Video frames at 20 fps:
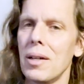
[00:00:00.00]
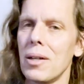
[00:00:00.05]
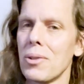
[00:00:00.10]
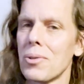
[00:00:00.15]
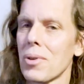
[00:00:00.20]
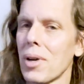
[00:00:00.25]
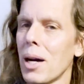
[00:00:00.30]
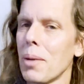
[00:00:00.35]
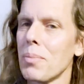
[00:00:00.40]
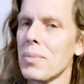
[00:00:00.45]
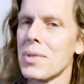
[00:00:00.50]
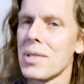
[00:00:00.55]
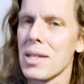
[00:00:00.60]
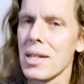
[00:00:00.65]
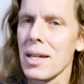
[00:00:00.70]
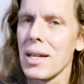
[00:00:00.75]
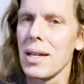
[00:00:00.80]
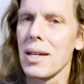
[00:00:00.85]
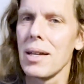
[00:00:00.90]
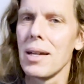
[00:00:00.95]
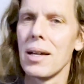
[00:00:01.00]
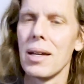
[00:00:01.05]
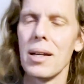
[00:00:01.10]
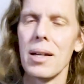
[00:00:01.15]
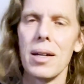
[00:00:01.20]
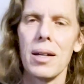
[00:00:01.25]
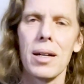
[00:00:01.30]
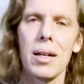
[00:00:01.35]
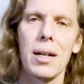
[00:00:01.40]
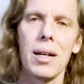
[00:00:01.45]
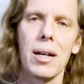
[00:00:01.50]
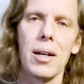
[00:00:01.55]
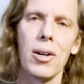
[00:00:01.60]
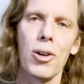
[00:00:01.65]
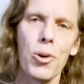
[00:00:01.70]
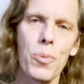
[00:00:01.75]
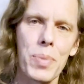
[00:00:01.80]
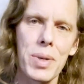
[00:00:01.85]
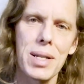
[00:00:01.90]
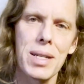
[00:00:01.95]
Drop D,
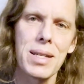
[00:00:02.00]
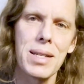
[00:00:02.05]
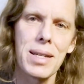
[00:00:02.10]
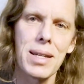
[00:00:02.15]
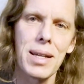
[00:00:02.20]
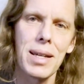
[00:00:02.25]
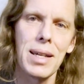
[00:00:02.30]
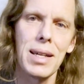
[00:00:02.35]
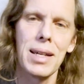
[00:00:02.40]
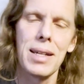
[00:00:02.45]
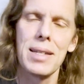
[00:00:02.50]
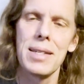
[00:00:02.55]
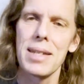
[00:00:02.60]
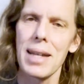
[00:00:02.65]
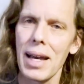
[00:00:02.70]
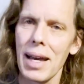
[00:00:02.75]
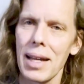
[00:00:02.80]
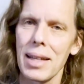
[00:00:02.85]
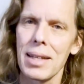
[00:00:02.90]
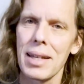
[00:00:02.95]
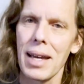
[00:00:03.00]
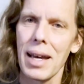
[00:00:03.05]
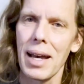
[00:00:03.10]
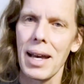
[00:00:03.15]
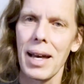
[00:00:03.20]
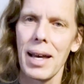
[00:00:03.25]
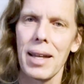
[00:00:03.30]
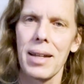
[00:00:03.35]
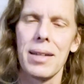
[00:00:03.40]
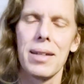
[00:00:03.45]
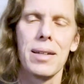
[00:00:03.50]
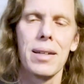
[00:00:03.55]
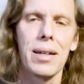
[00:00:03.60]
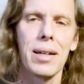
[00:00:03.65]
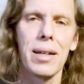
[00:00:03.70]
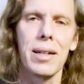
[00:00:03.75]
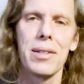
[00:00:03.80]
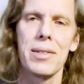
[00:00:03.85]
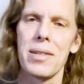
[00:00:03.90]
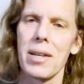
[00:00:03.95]
Open D, Dadgad,
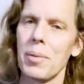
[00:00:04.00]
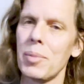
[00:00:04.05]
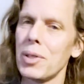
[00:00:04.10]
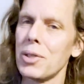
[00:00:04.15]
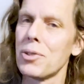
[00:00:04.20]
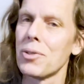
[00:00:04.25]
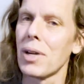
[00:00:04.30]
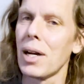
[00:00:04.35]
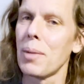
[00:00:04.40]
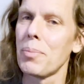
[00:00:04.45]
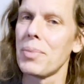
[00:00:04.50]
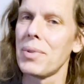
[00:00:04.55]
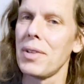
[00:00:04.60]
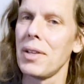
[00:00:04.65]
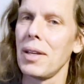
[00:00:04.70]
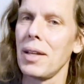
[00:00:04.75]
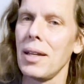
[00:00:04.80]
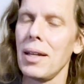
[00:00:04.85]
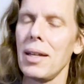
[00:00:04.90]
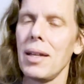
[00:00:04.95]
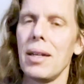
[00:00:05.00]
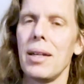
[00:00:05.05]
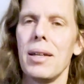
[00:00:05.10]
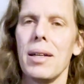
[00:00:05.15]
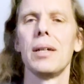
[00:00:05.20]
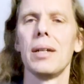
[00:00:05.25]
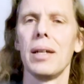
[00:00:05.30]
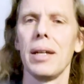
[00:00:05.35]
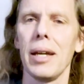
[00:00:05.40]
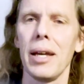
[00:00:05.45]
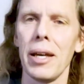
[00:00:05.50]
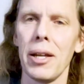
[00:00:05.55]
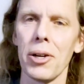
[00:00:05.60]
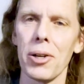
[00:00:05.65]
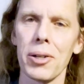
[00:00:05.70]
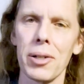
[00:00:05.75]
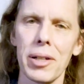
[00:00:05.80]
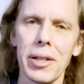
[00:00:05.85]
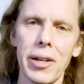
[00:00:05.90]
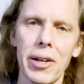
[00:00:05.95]
Double Drop D. And
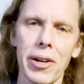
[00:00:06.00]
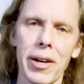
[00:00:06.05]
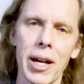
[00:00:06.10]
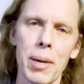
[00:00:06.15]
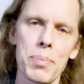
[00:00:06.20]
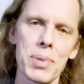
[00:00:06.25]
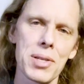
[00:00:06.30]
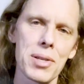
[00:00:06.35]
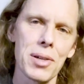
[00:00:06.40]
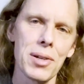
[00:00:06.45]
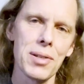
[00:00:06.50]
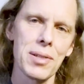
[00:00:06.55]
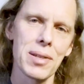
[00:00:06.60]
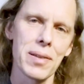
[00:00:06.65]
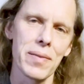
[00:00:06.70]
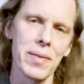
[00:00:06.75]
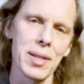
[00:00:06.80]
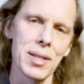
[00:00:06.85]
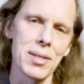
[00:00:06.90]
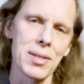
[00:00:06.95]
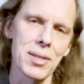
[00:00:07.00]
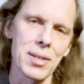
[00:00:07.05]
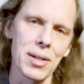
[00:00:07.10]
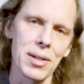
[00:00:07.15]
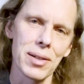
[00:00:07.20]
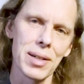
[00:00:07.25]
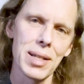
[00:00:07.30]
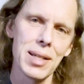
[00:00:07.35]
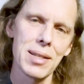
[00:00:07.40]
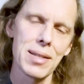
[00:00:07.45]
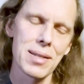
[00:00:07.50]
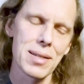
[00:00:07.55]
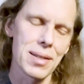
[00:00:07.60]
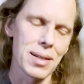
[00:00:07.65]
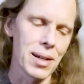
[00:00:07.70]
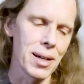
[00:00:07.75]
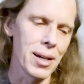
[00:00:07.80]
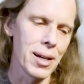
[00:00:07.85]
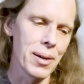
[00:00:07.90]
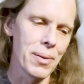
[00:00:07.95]
earlier episodes of this series,
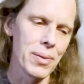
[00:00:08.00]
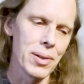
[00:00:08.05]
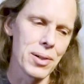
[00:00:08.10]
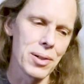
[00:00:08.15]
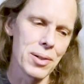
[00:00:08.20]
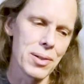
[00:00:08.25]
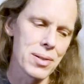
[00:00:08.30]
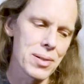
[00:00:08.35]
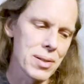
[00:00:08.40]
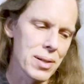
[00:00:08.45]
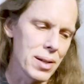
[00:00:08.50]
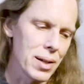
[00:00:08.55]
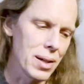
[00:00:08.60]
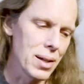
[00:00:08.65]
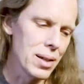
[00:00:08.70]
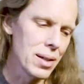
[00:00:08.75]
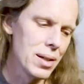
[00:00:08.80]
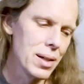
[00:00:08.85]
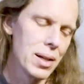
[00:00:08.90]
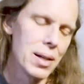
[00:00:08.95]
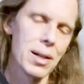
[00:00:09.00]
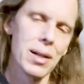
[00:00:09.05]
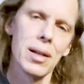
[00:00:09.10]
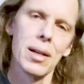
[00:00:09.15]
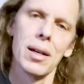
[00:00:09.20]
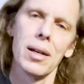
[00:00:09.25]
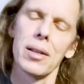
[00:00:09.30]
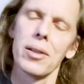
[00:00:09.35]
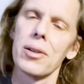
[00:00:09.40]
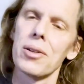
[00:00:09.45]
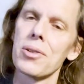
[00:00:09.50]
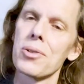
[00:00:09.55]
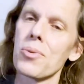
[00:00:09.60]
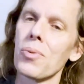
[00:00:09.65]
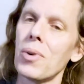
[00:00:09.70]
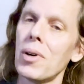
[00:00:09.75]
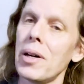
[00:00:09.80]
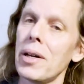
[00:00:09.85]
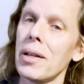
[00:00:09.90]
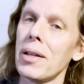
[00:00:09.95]
there's
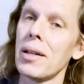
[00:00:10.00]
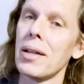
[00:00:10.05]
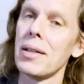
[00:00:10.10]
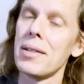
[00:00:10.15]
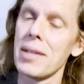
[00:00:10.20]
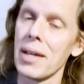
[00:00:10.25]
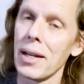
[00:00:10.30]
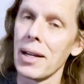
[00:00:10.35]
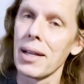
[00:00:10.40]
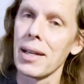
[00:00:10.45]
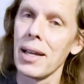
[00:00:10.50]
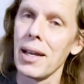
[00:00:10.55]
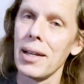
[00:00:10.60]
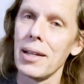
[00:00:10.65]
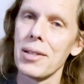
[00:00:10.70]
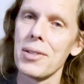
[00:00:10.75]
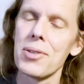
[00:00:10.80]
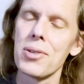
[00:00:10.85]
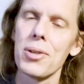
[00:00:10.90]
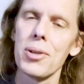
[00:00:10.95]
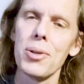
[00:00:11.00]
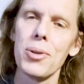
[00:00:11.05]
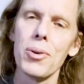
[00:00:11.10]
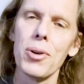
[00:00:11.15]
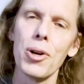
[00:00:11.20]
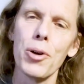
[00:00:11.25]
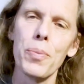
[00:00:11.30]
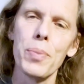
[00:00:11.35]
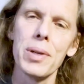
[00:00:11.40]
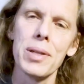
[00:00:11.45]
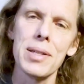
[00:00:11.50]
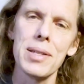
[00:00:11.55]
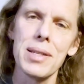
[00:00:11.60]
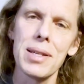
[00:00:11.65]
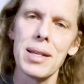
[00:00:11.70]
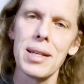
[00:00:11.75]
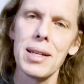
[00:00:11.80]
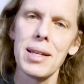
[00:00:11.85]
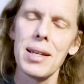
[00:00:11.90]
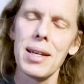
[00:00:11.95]
one dedicated to Open
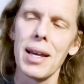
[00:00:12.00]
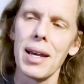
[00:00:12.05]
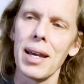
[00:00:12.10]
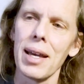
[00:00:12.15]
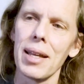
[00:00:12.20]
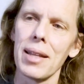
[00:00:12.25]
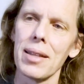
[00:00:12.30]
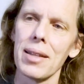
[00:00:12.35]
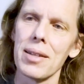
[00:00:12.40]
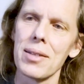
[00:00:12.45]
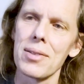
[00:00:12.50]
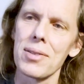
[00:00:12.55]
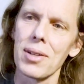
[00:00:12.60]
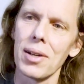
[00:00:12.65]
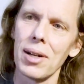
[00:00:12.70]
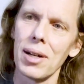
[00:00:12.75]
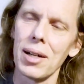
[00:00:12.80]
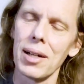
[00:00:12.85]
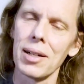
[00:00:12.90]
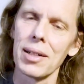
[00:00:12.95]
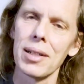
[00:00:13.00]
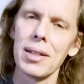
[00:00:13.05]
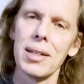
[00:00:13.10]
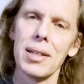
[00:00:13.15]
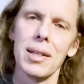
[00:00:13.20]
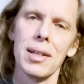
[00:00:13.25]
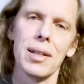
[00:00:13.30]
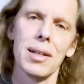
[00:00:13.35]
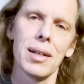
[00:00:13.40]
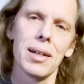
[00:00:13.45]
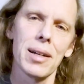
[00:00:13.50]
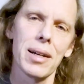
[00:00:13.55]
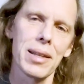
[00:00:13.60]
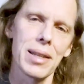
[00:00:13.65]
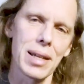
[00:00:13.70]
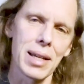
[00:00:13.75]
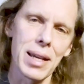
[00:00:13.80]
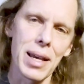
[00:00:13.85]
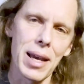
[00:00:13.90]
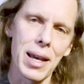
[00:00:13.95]
D and the song
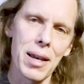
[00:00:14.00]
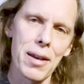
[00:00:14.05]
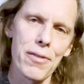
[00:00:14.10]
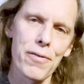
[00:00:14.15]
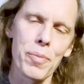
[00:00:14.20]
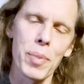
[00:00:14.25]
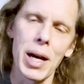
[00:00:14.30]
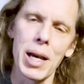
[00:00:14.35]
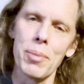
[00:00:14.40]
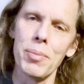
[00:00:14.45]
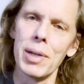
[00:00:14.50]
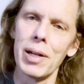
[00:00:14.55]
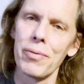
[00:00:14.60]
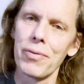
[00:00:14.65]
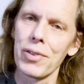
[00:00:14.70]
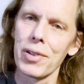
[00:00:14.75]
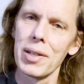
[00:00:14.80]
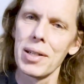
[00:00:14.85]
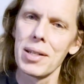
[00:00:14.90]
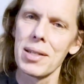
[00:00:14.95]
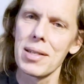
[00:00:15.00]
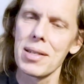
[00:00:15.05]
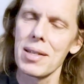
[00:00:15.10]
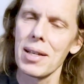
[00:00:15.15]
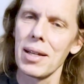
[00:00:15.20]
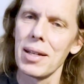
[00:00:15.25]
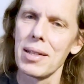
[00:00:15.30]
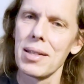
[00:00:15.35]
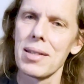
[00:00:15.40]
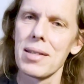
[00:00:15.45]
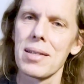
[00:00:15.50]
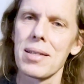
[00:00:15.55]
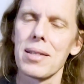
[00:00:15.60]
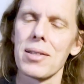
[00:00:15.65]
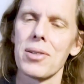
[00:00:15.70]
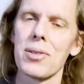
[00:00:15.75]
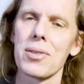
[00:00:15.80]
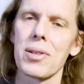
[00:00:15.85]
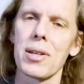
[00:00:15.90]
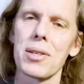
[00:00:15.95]
The Cave by Mumford & Sons.
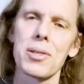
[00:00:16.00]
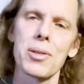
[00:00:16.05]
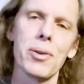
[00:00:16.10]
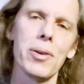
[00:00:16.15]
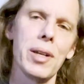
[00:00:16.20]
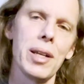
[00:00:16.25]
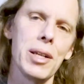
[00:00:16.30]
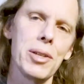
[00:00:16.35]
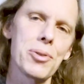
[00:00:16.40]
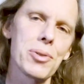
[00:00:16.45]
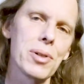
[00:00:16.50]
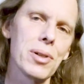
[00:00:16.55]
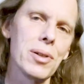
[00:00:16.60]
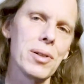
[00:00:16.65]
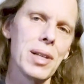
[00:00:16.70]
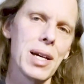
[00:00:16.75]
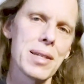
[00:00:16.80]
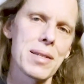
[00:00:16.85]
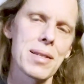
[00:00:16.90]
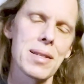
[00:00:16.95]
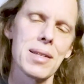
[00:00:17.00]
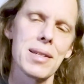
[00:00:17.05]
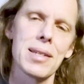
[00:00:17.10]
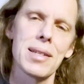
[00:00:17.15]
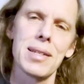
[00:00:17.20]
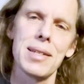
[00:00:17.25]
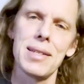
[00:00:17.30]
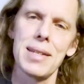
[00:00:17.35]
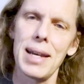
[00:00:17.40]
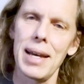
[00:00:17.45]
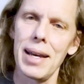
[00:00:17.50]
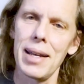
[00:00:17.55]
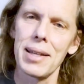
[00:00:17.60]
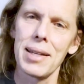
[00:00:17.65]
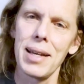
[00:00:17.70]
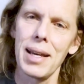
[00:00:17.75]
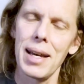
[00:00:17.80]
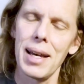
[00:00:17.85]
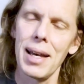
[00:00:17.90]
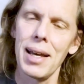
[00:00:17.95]
There's also an intro lesson to
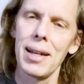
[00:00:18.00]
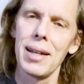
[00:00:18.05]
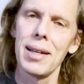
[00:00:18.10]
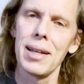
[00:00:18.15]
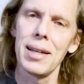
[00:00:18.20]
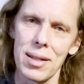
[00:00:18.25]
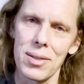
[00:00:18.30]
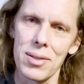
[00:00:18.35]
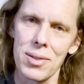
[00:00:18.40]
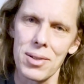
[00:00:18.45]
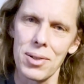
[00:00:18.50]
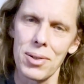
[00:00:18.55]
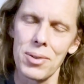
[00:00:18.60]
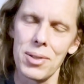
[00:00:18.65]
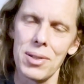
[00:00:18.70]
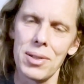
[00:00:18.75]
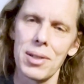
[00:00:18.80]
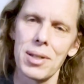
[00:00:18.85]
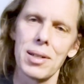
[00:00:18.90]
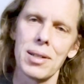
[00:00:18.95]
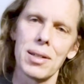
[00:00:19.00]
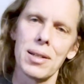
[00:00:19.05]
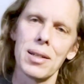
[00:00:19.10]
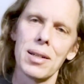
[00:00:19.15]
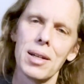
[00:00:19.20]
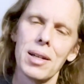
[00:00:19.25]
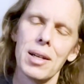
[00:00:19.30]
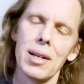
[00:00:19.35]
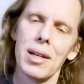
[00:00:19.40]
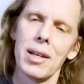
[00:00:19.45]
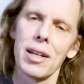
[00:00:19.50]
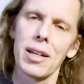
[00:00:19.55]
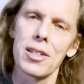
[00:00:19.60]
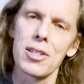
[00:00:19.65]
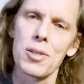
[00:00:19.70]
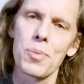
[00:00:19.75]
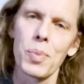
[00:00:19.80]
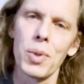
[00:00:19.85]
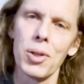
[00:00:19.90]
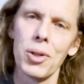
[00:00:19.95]
Dadgad, so you can
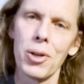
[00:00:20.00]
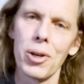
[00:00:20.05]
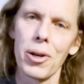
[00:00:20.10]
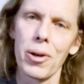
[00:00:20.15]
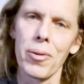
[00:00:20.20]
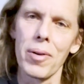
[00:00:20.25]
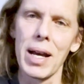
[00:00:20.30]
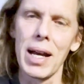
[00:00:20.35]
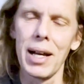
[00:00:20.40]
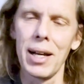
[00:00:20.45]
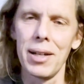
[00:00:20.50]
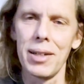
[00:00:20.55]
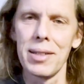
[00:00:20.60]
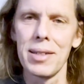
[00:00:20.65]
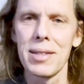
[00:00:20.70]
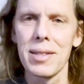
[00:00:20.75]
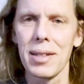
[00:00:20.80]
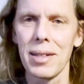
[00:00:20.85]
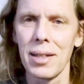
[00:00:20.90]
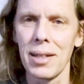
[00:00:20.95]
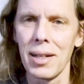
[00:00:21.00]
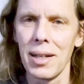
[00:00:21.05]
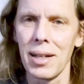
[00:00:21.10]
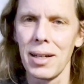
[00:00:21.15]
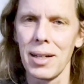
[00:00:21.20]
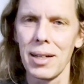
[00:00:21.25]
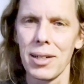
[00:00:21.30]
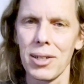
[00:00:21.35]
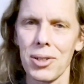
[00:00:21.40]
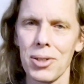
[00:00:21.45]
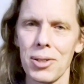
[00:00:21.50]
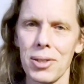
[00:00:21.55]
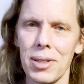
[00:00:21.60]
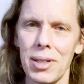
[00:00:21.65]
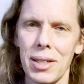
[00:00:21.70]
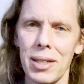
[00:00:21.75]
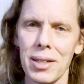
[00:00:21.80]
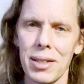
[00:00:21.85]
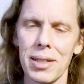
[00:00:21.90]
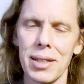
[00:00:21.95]
explore around
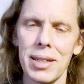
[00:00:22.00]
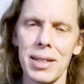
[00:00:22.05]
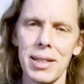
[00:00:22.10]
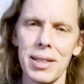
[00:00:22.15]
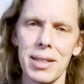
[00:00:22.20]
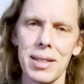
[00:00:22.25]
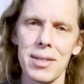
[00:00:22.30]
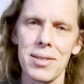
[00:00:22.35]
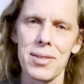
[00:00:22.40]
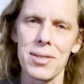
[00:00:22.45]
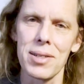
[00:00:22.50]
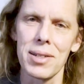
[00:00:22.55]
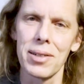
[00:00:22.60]
earlier in this